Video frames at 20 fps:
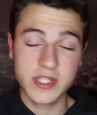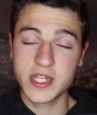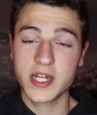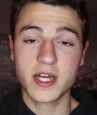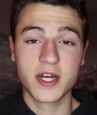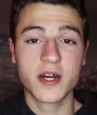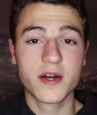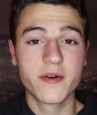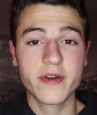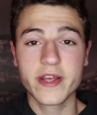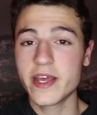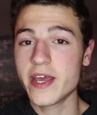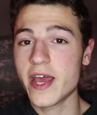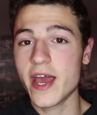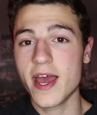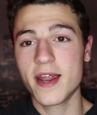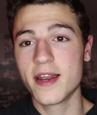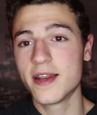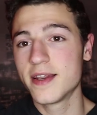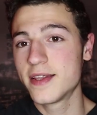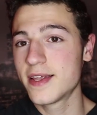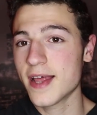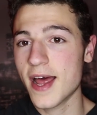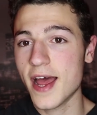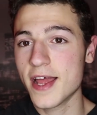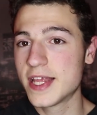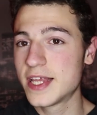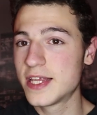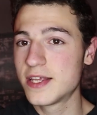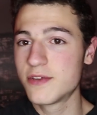was in a hurry, and
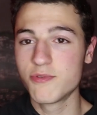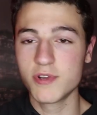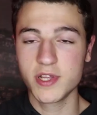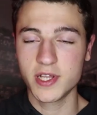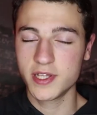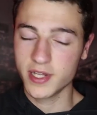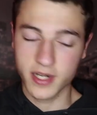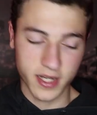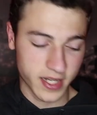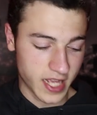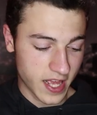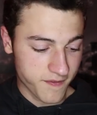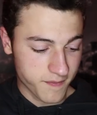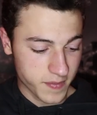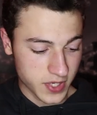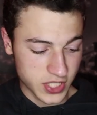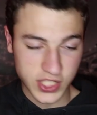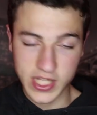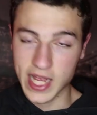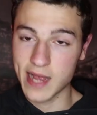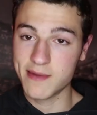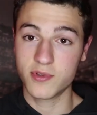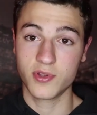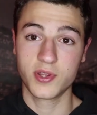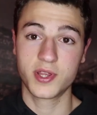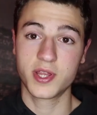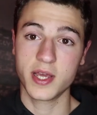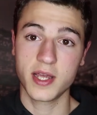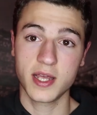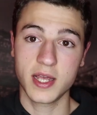I really didn't have much time to
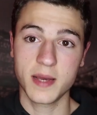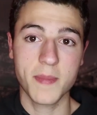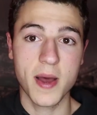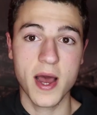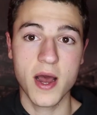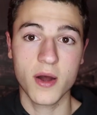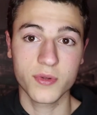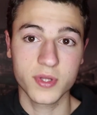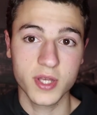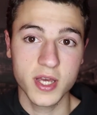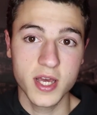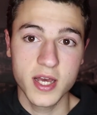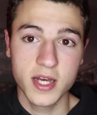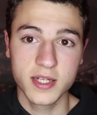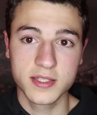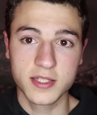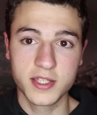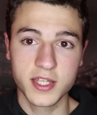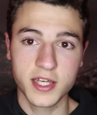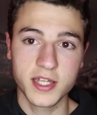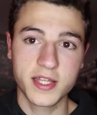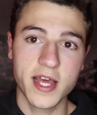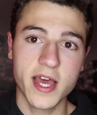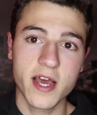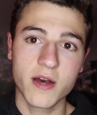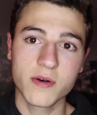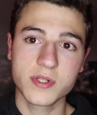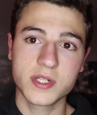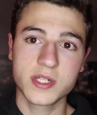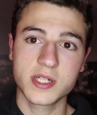think about the
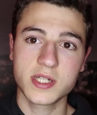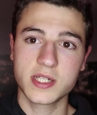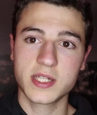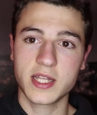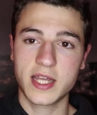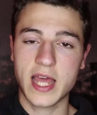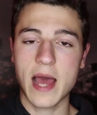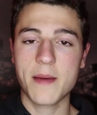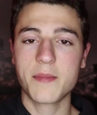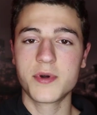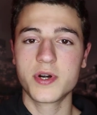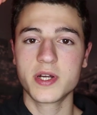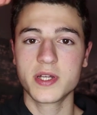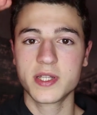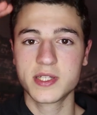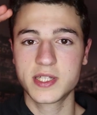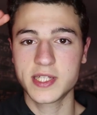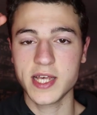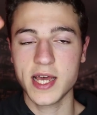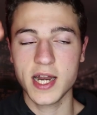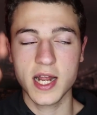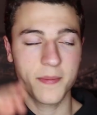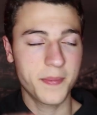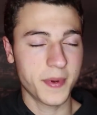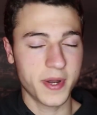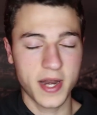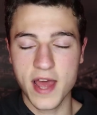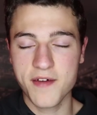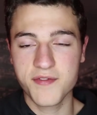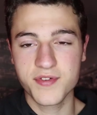details, the camera, the setup
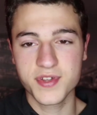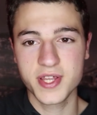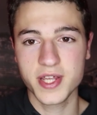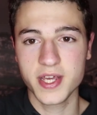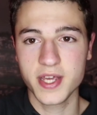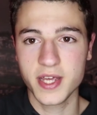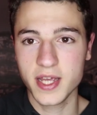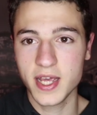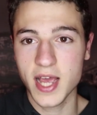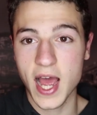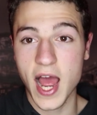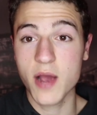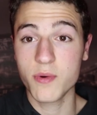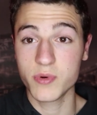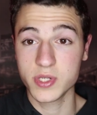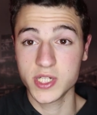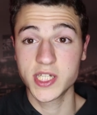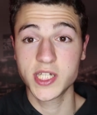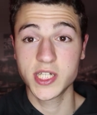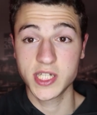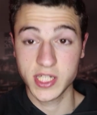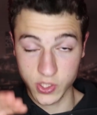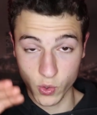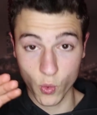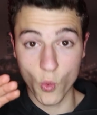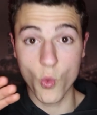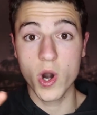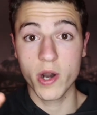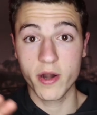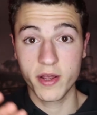and everything. I was
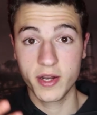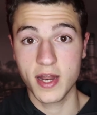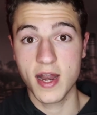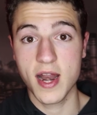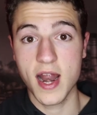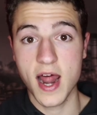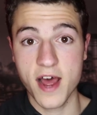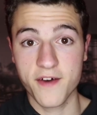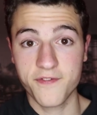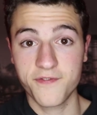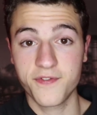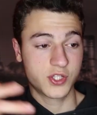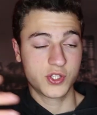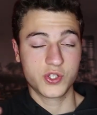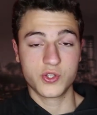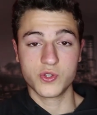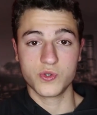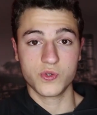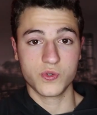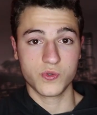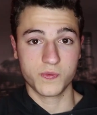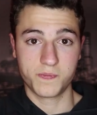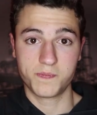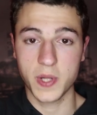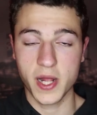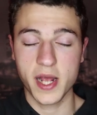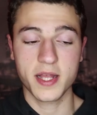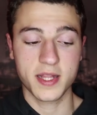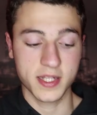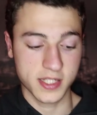worried enough to
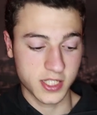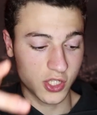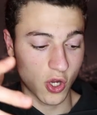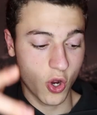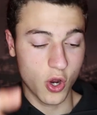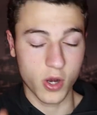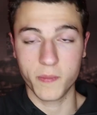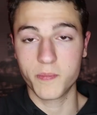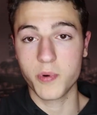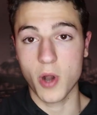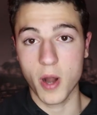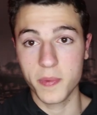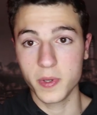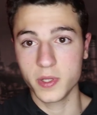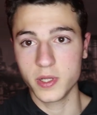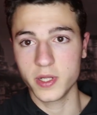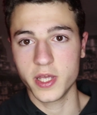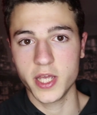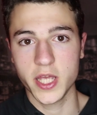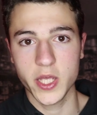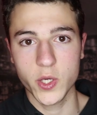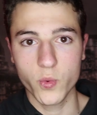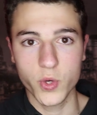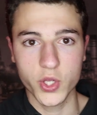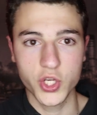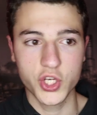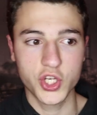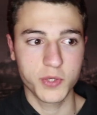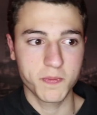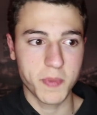play the song properly,
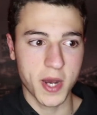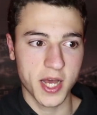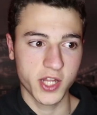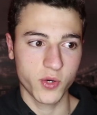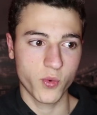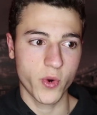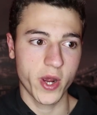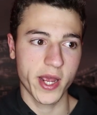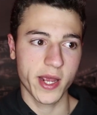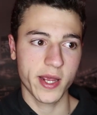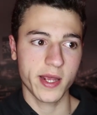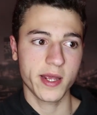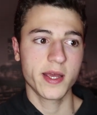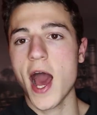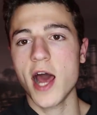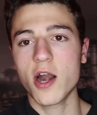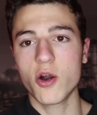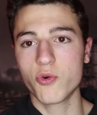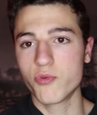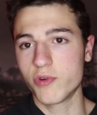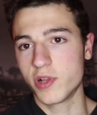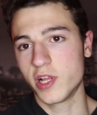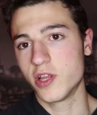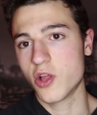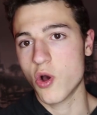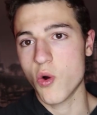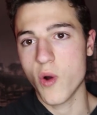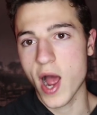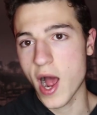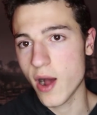which, by the way, I don't really
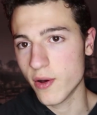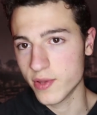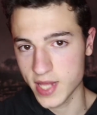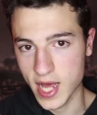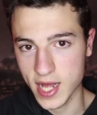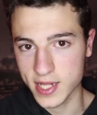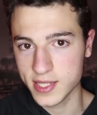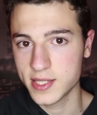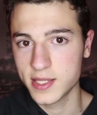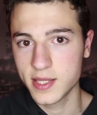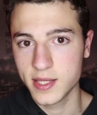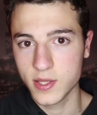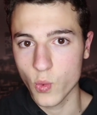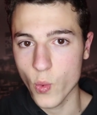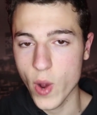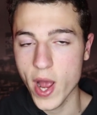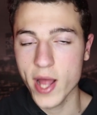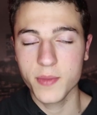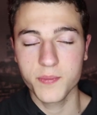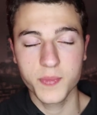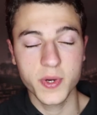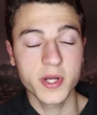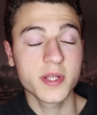know how that went,